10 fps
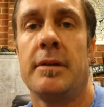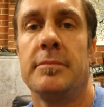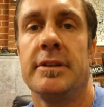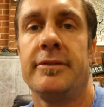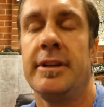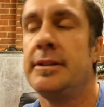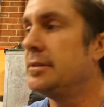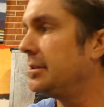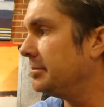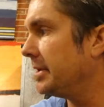tumbler
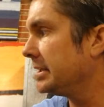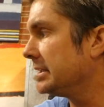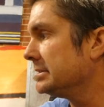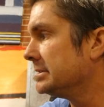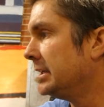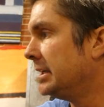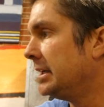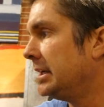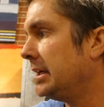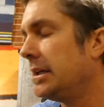thing that I'm making
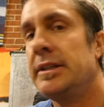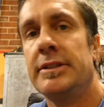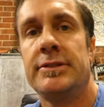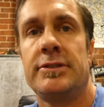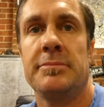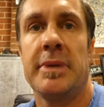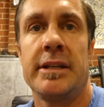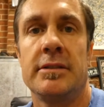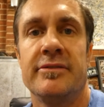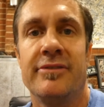is to
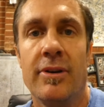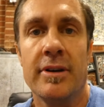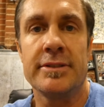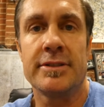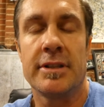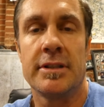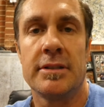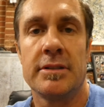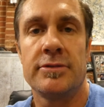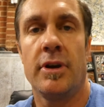make a device
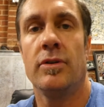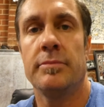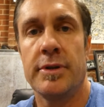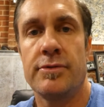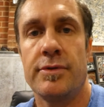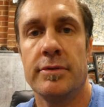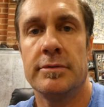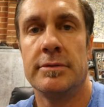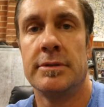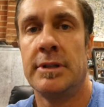to hold my drill.